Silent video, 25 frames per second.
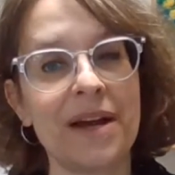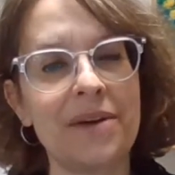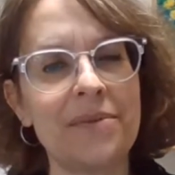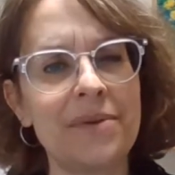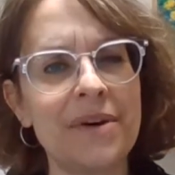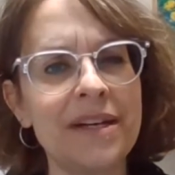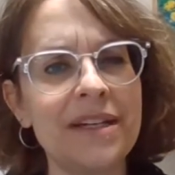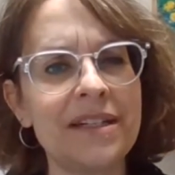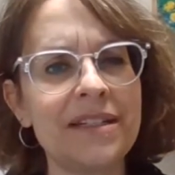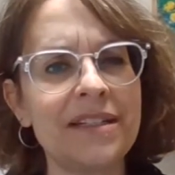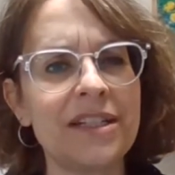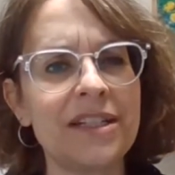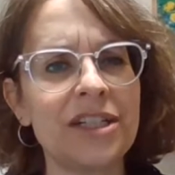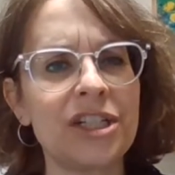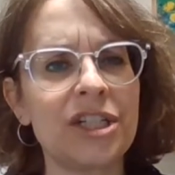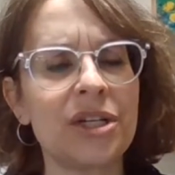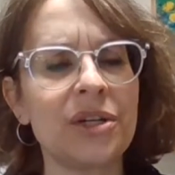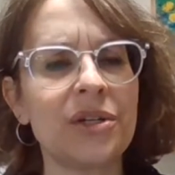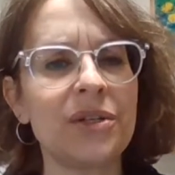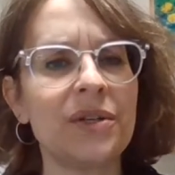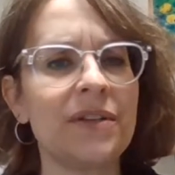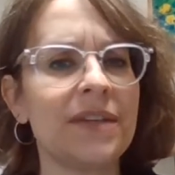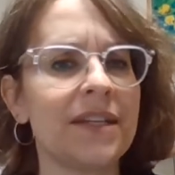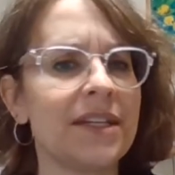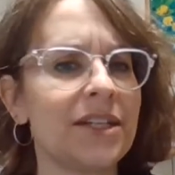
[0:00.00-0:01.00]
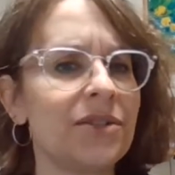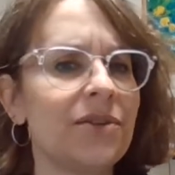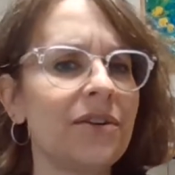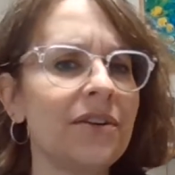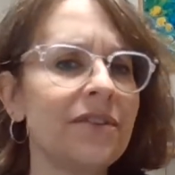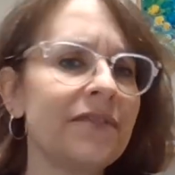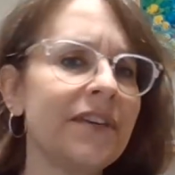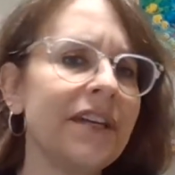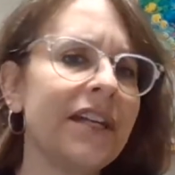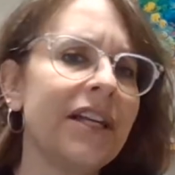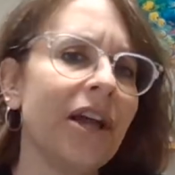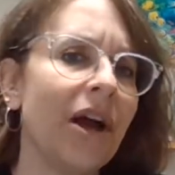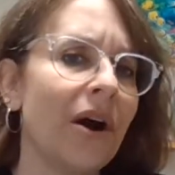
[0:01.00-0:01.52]
I wanted to show you the short
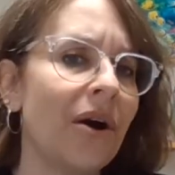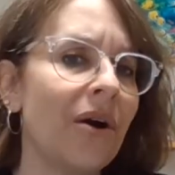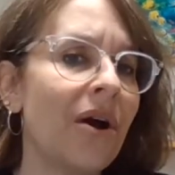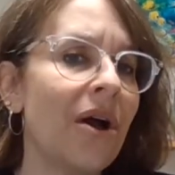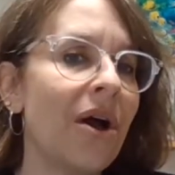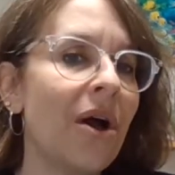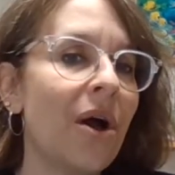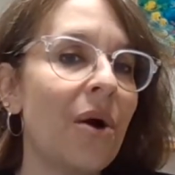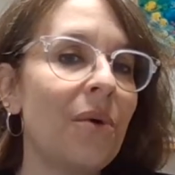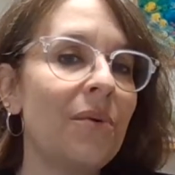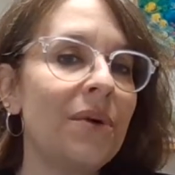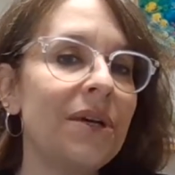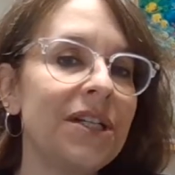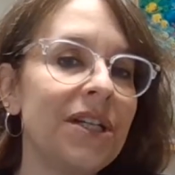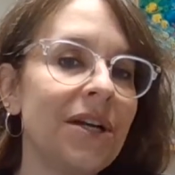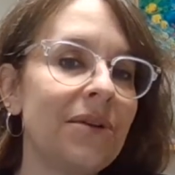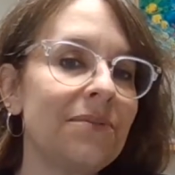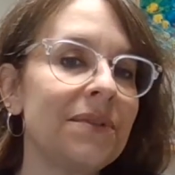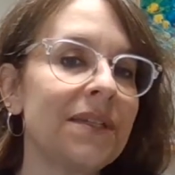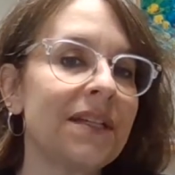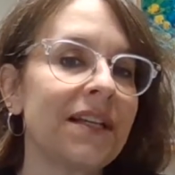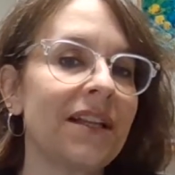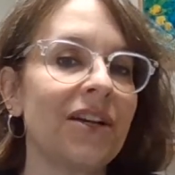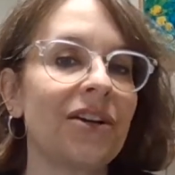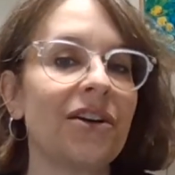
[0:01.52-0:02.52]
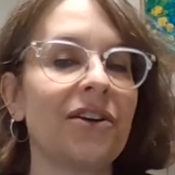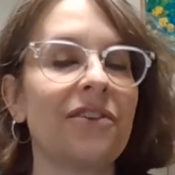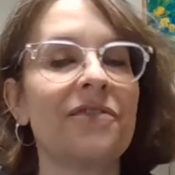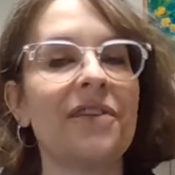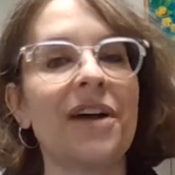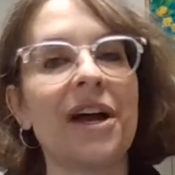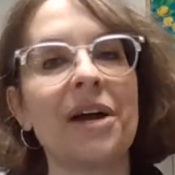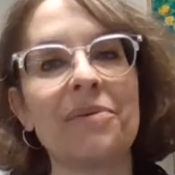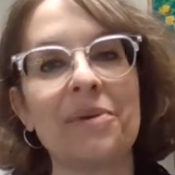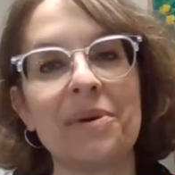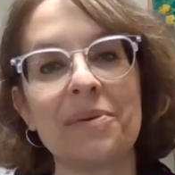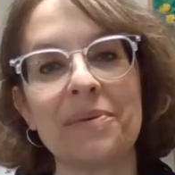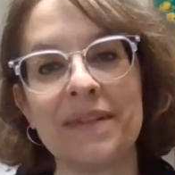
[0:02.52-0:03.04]
video which helps
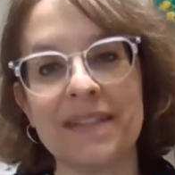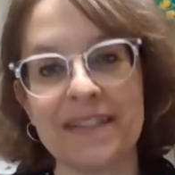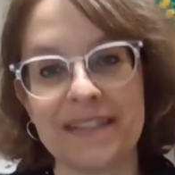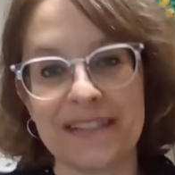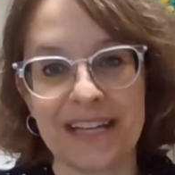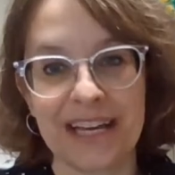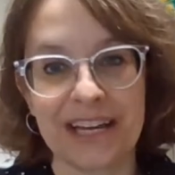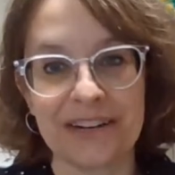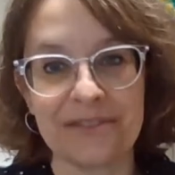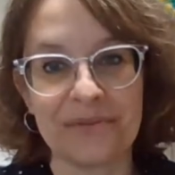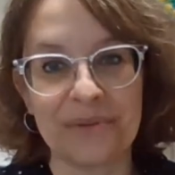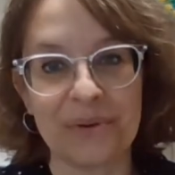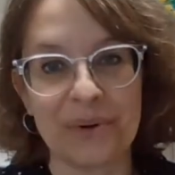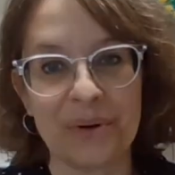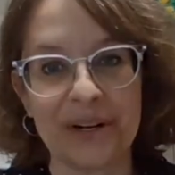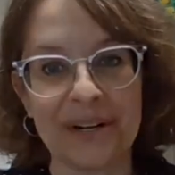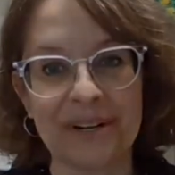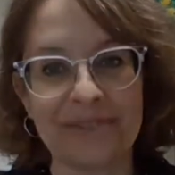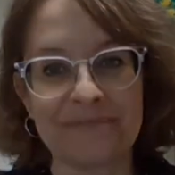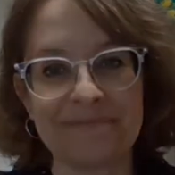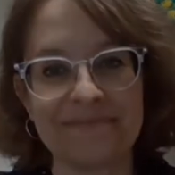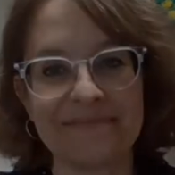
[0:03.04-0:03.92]
clarify what we stand for.